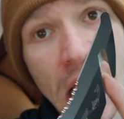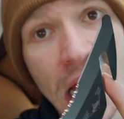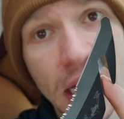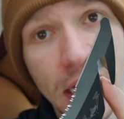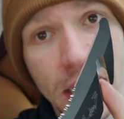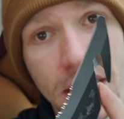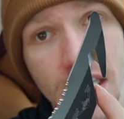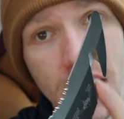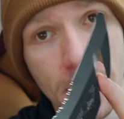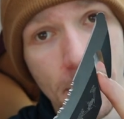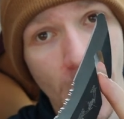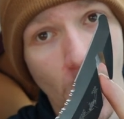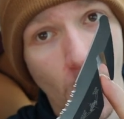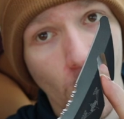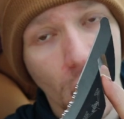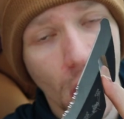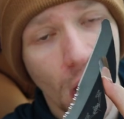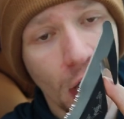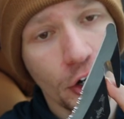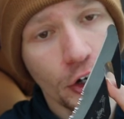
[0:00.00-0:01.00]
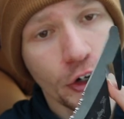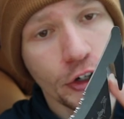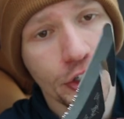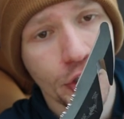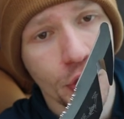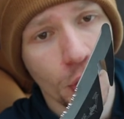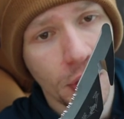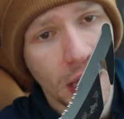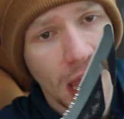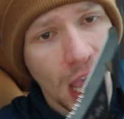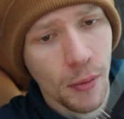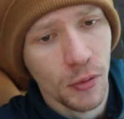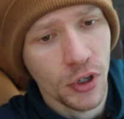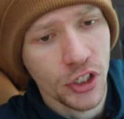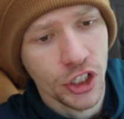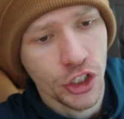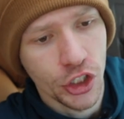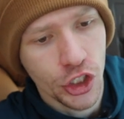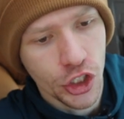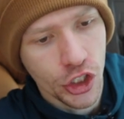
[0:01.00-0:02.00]
the seatbelt cutter. So the
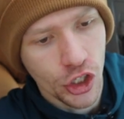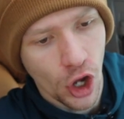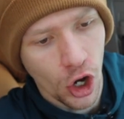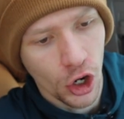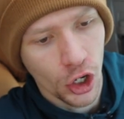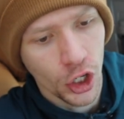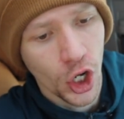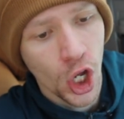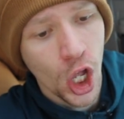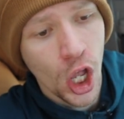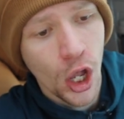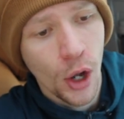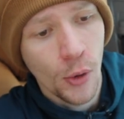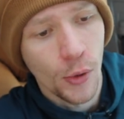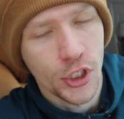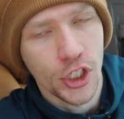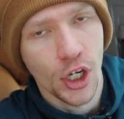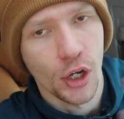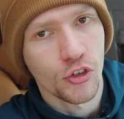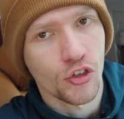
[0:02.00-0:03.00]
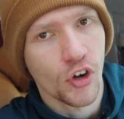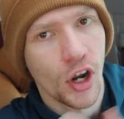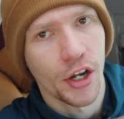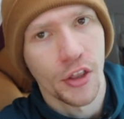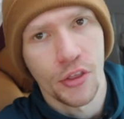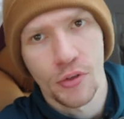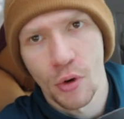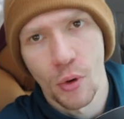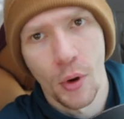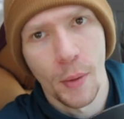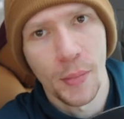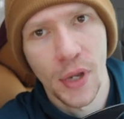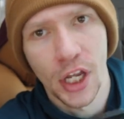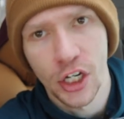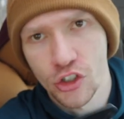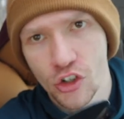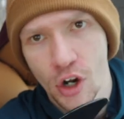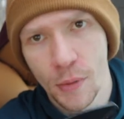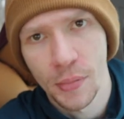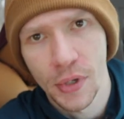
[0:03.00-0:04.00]
Emerson SARK, which I'll try to throw a
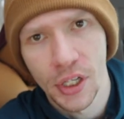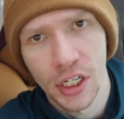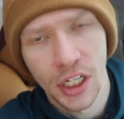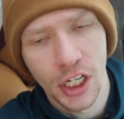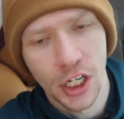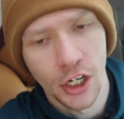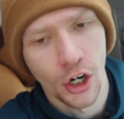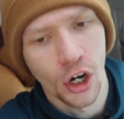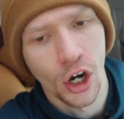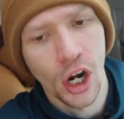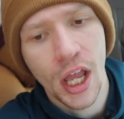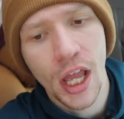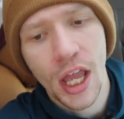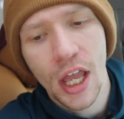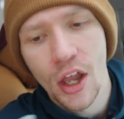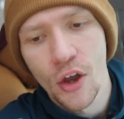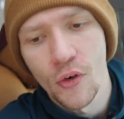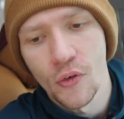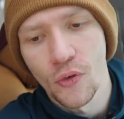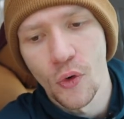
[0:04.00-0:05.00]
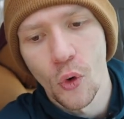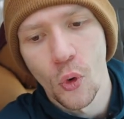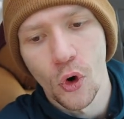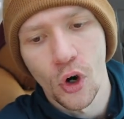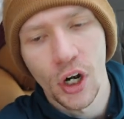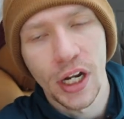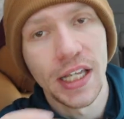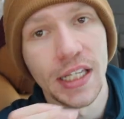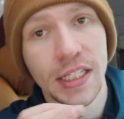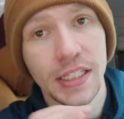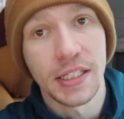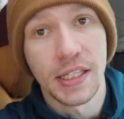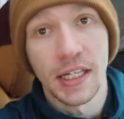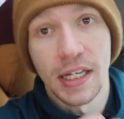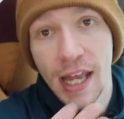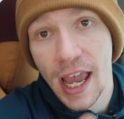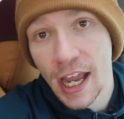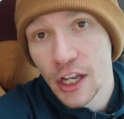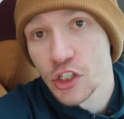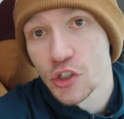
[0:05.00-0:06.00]
picture up in here for, is the
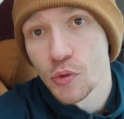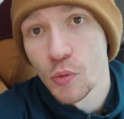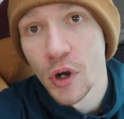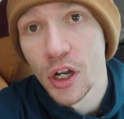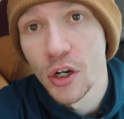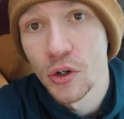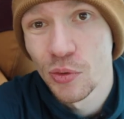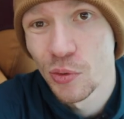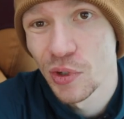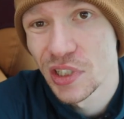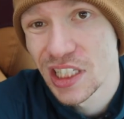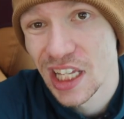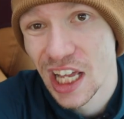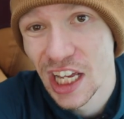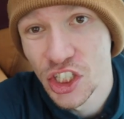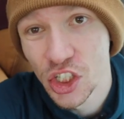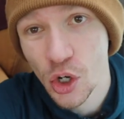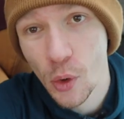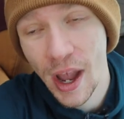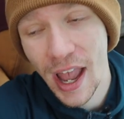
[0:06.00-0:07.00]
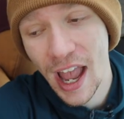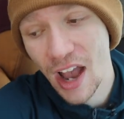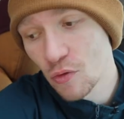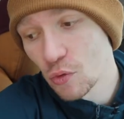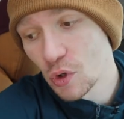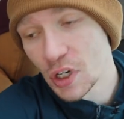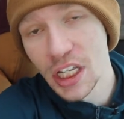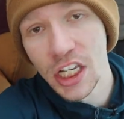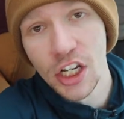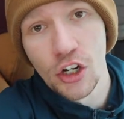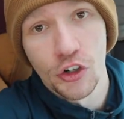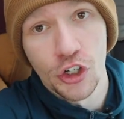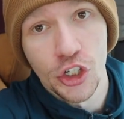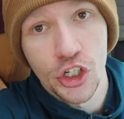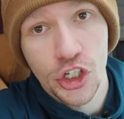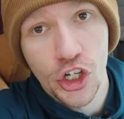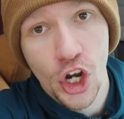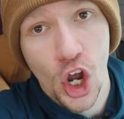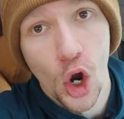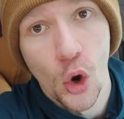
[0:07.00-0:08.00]
next one. Once again, I don't have one here to
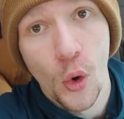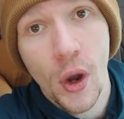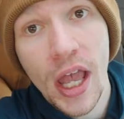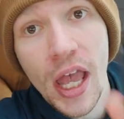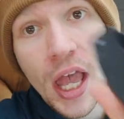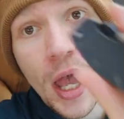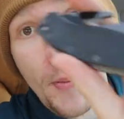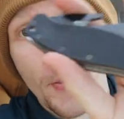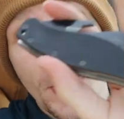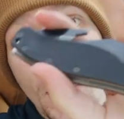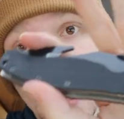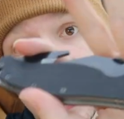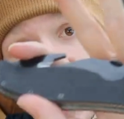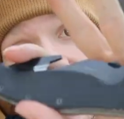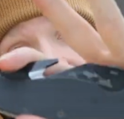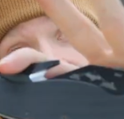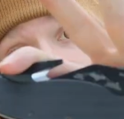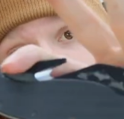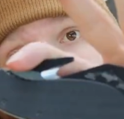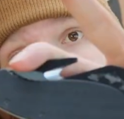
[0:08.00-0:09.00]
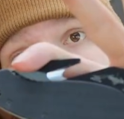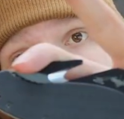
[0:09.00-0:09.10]
show, but the N